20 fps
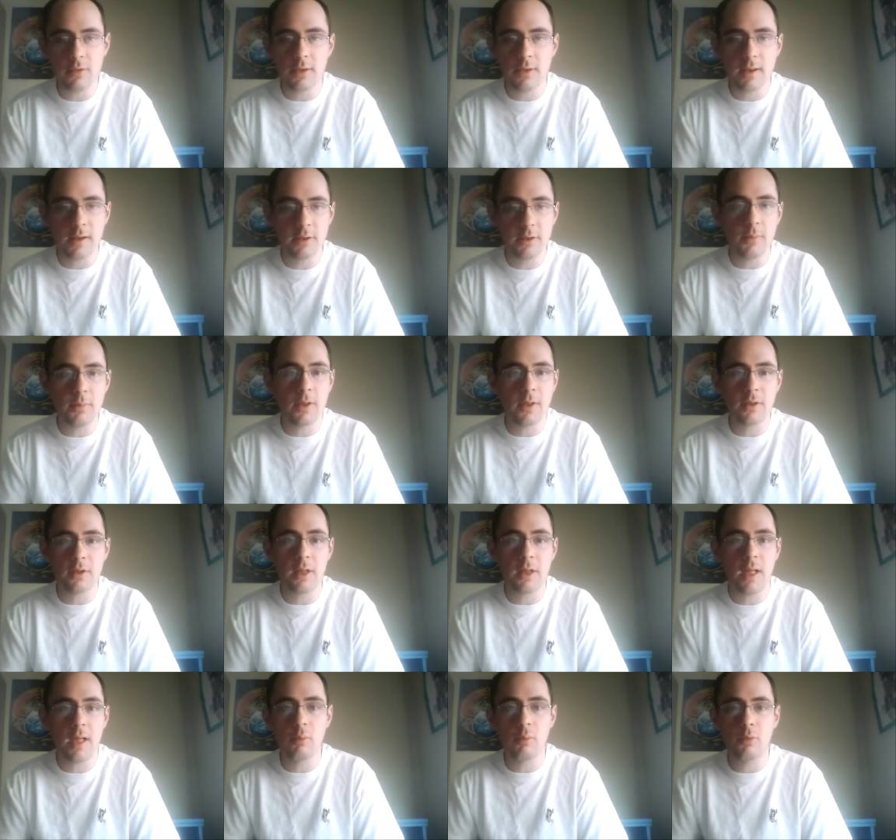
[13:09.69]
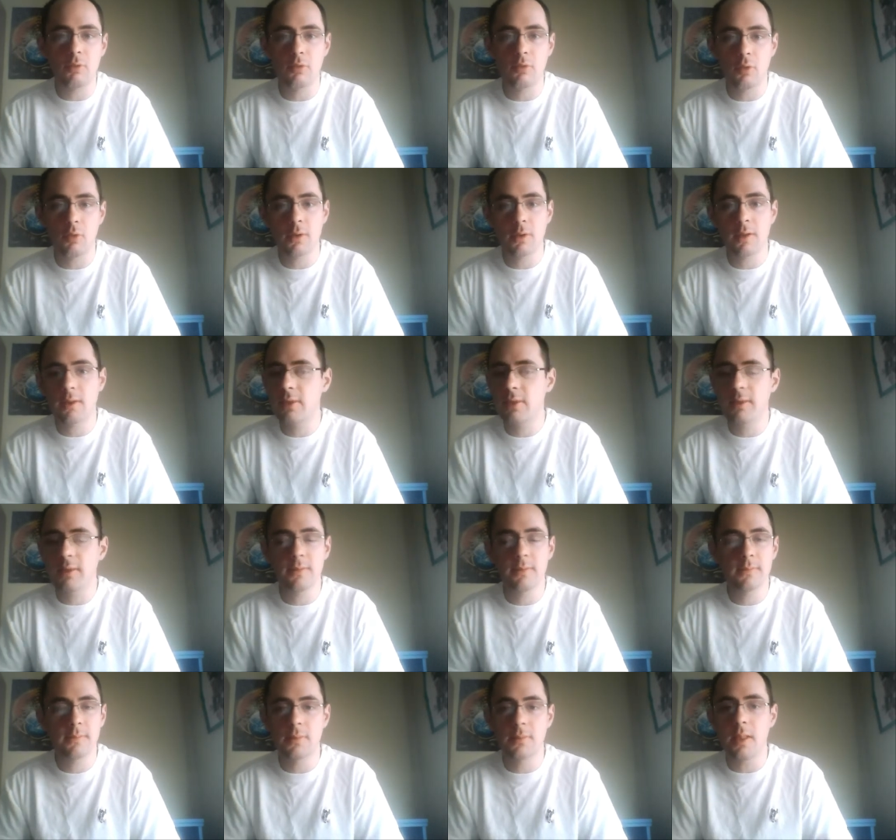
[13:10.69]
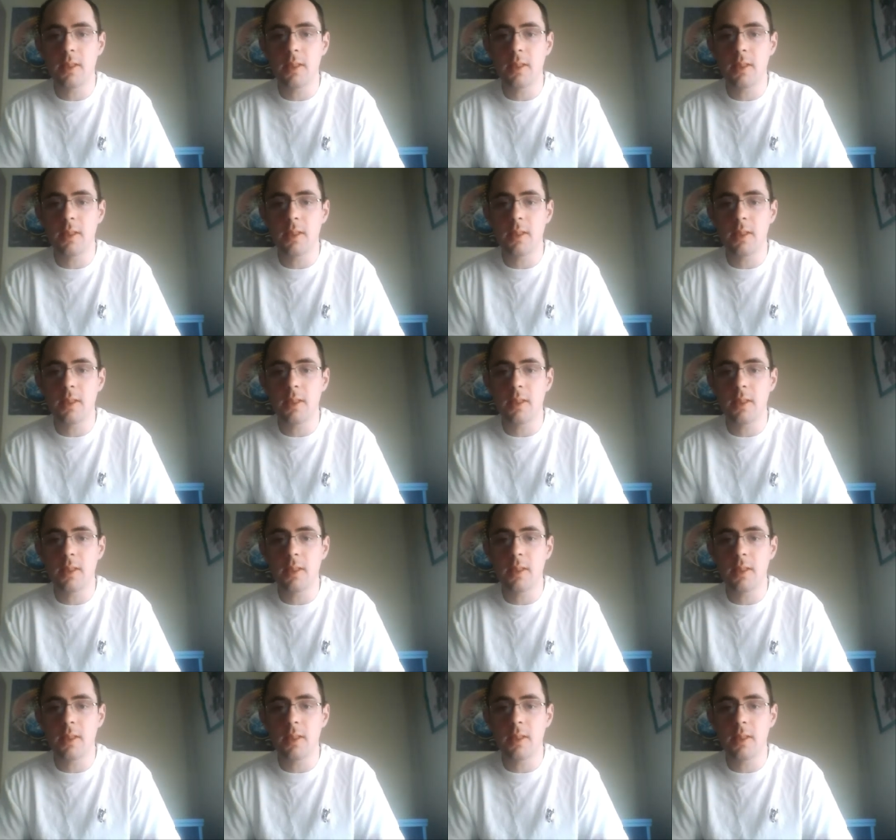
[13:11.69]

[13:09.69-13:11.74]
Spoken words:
said he's built in Hollywood, Florida.